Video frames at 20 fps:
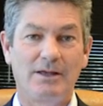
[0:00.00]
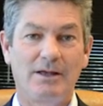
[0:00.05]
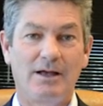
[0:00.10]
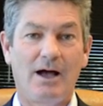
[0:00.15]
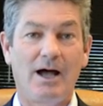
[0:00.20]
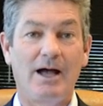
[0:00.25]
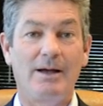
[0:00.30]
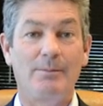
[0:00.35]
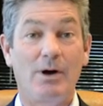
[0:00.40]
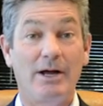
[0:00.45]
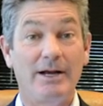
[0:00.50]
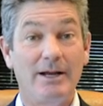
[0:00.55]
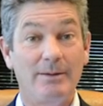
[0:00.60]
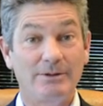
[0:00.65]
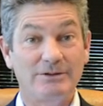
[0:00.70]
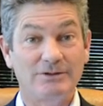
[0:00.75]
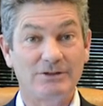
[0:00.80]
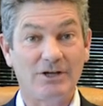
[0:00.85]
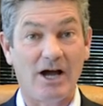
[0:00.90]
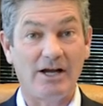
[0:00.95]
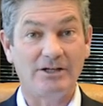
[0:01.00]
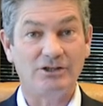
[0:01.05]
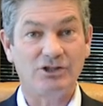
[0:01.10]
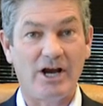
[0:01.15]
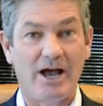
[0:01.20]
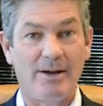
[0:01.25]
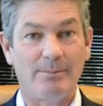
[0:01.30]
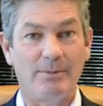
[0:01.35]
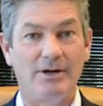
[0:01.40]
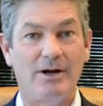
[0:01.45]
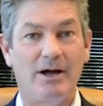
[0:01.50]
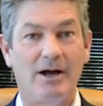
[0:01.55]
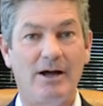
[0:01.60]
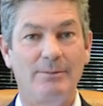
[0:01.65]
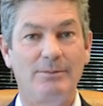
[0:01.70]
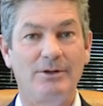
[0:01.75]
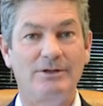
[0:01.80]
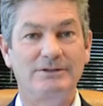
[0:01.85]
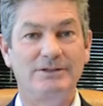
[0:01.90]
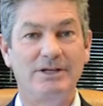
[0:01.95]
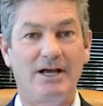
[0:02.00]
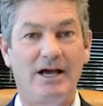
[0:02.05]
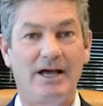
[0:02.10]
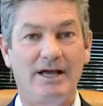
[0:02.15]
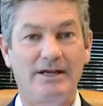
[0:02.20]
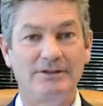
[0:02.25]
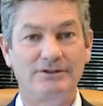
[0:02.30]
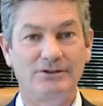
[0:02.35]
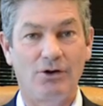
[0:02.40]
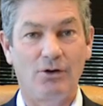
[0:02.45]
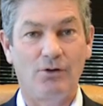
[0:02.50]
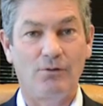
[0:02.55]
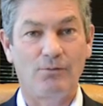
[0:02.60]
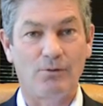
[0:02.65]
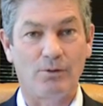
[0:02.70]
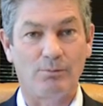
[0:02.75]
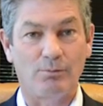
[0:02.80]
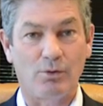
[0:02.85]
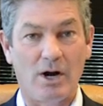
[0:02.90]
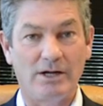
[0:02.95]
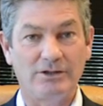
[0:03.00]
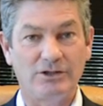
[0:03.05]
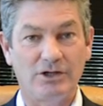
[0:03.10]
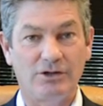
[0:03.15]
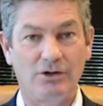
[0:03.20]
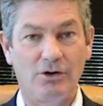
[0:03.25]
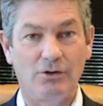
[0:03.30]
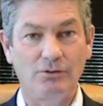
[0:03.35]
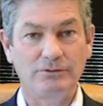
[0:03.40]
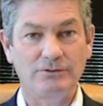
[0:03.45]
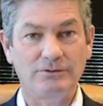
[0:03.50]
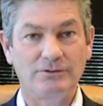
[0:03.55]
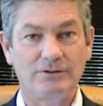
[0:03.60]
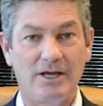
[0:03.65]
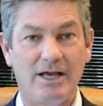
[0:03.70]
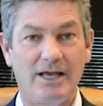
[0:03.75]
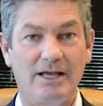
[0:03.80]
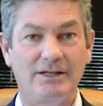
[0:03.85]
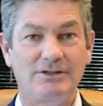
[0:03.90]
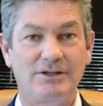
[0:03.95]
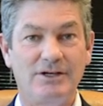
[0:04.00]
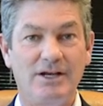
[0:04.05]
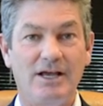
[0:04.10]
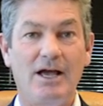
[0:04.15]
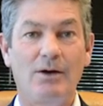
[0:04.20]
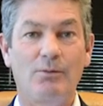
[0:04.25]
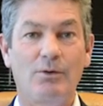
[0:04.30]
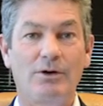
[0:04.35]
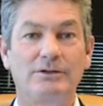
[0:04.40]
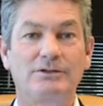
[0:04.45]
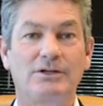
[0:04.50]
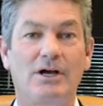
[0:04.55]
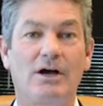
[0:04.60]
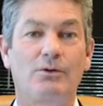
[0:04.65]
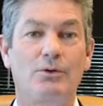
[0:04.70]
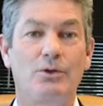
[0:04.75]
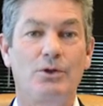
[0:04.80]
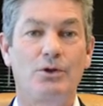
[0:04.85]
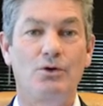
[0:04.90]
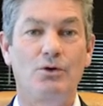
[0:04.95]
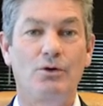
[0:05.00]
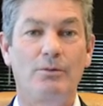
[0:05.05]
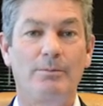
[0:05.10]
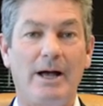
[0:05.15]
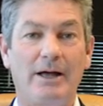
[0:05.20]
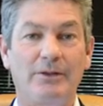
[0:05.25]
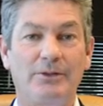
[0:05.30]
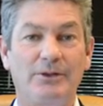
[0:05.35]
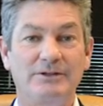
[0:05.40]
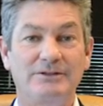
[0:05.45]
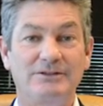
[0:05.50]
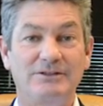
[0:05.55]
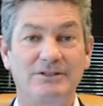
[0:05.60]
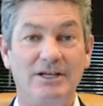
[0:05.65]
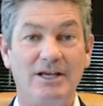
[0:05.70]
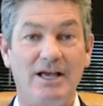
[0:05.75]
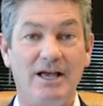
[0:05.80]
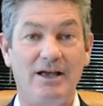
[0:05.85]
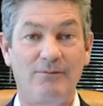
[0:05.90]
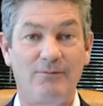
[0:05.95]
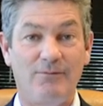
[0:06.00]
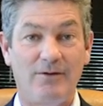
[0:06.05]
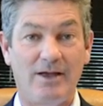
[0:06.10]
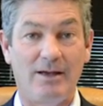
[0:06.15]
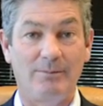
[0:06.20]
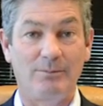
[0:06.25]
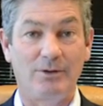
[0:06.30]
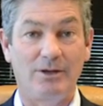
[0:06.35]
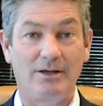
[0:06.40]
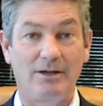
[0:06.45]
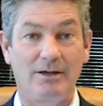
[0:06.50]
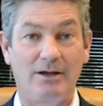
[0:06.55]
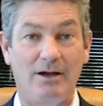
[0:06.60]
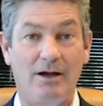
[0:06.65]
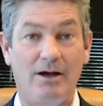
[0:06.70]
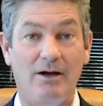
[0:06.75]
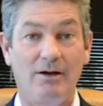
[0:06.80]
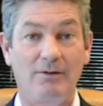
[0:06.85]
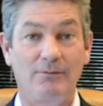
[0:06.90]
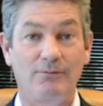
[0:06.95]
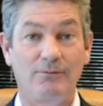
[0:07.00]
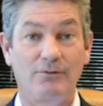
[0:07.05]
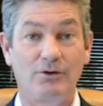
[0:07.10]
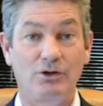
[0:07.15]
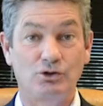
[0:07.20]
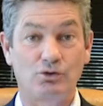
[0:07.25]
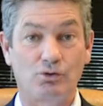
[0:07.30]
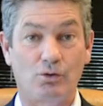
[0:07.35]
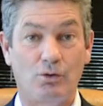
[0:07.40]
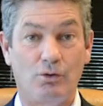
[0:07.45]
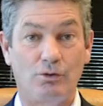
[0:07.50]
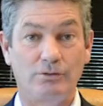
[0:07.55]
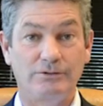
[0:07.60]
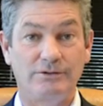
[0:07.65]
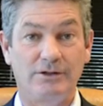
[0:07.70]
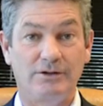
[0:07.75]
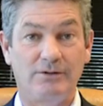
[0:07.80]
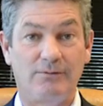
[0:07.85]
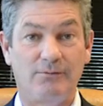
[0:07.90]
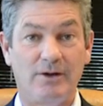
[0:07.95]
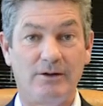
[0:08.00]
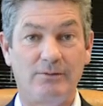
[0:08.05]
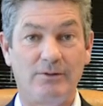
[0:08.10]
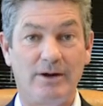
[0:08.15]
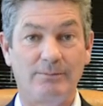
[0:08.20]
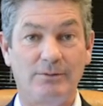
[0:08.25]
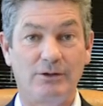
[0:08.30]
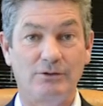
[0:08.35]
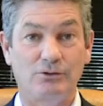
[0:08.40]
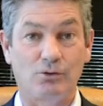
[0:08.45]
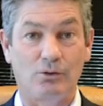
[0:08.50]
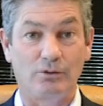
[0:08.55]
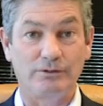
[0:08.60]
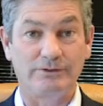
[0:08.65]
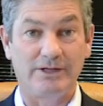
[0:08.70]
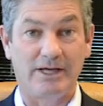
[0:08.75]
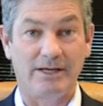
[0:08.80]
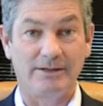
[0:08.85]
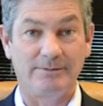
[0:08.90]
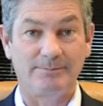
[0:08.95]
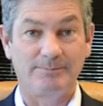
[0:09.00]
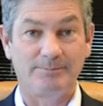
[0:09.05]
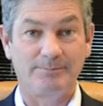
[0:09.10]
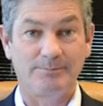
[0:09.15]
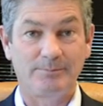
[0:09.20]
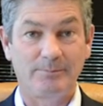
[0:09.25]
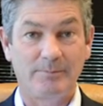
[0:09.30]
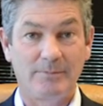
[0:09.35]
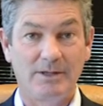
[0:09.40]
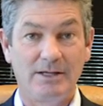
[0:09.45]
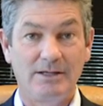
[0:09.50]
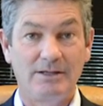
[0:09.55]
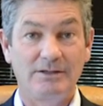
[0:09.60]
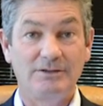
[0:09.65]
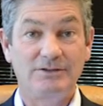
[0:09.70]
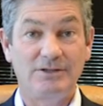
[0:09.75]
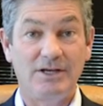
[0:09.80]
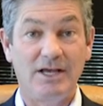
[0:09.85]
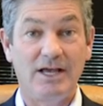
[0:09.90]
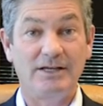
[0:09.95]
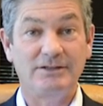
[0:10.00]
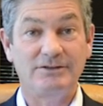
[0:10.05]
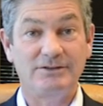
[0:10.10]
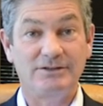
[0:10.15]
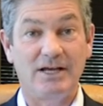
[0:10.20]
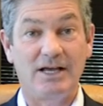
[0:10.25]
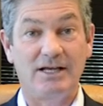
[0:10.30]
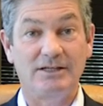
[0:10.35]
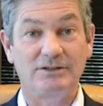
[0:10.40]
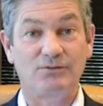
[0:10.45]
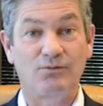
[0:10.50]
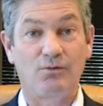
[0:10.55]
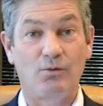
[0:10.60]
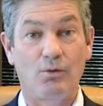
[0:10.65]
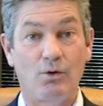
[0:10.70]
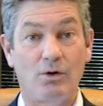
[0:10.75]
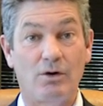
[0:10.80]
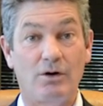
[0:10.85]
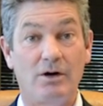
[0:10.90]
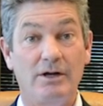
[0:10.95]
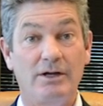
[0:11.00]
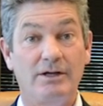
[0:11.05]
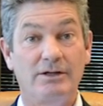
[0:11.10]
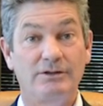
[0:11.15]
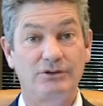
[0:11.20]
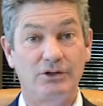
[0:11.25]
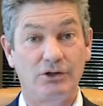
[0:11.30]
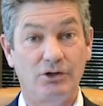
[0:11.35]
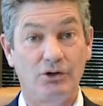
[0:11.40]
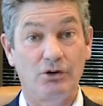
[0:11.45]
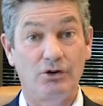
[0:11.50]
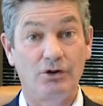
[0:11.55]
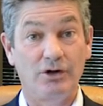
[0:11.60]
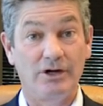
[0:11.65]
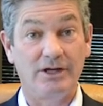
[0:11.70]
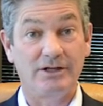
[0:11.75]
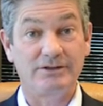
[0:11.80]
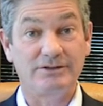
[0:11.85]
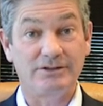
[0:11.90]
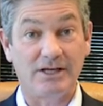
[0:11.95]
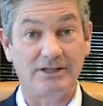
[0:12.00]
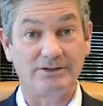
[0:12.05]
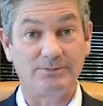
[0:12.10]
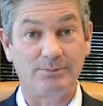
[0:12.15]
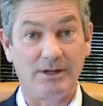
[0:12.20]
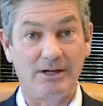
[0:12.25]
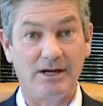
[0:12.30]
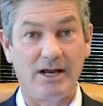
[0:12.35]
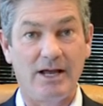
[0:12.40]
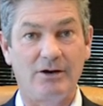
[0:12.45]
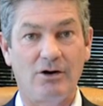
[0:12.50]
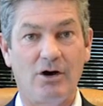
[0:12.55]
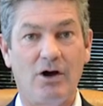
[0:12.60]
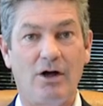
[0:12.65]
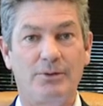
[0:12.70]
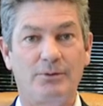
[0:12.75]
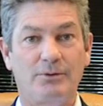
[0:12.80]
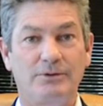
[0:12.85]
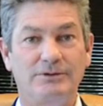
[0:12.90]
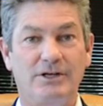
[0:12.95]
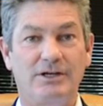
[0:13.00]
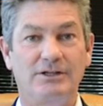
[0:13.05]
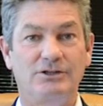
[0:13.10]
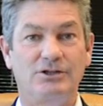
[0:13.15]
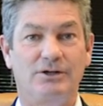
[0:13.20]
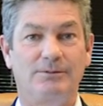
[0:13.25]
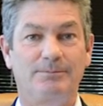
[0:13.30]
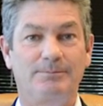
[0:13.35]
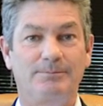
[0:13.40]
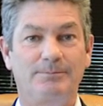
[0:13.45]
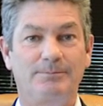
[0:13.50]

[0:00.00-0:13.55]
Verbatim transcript: Hi, my name is Scott Chapman. I'm the CISO for Project Hosts, and today I want to talk with you about the CA family of controls in the FedRAMP control set. CA stands for Security Assessment and Authorization.